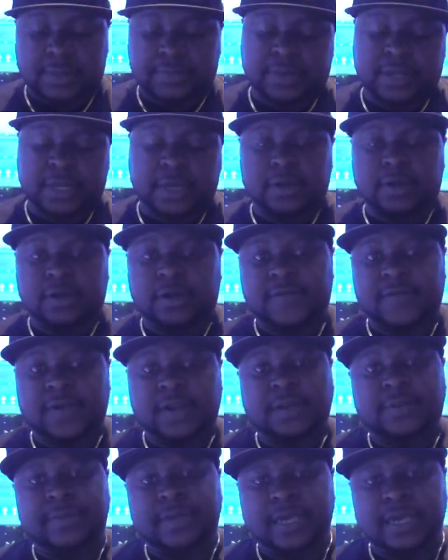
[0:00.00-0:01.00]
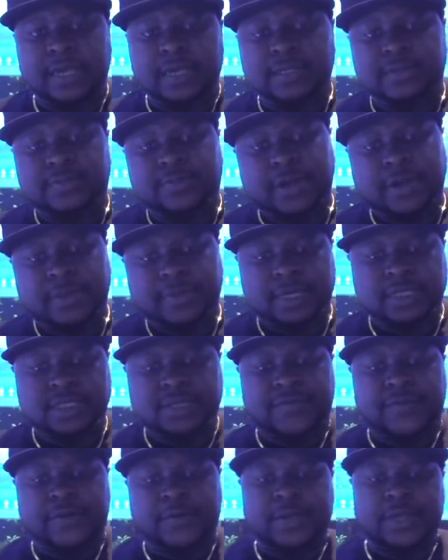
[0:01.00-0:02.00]
play a lot of club gigs pretty much
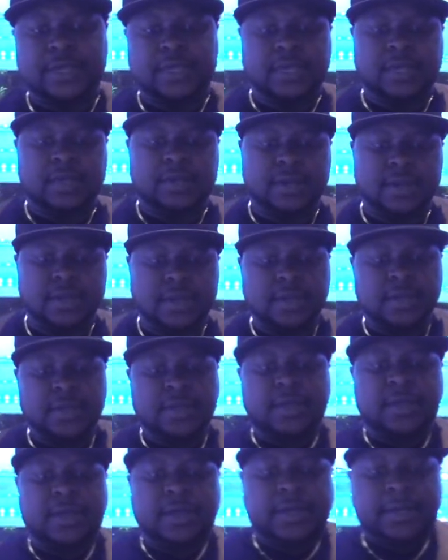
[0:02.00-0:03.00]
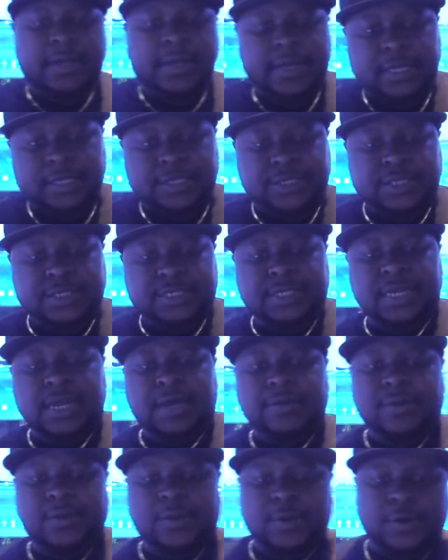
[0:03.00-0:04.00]
every weekend. As you can see
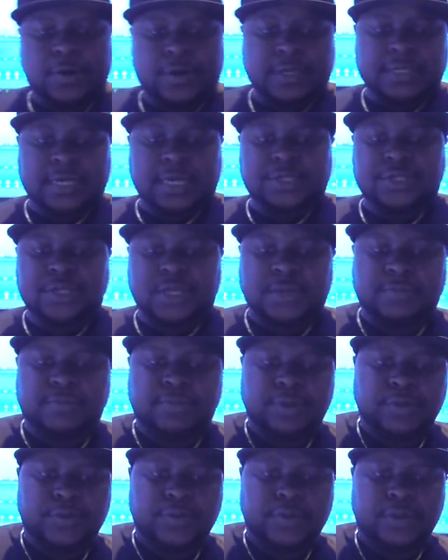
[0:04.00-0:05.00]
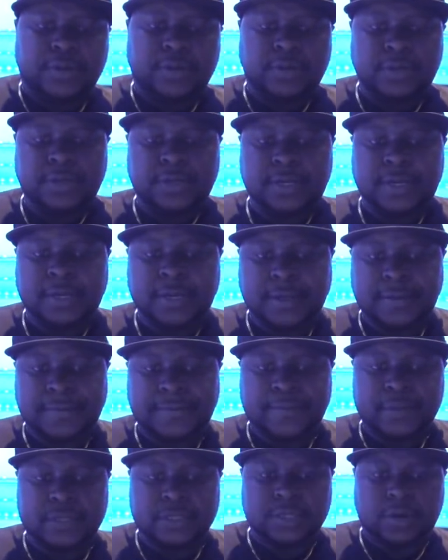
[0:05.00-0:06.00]
now, the logo is actually blue.
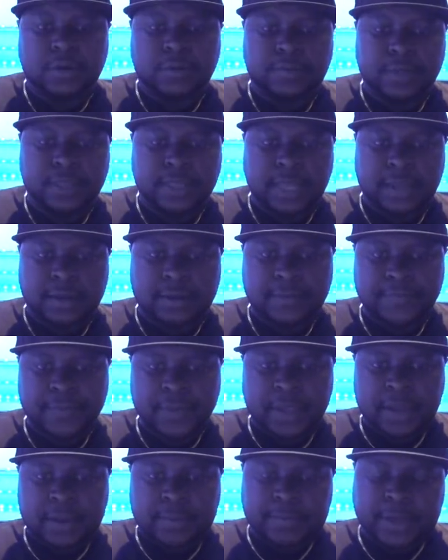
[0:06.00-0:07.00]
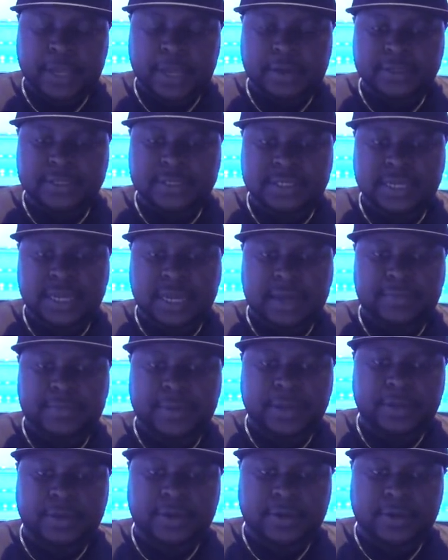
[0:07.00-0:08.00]
Let's open that. But yeah, I was just saying I play a lot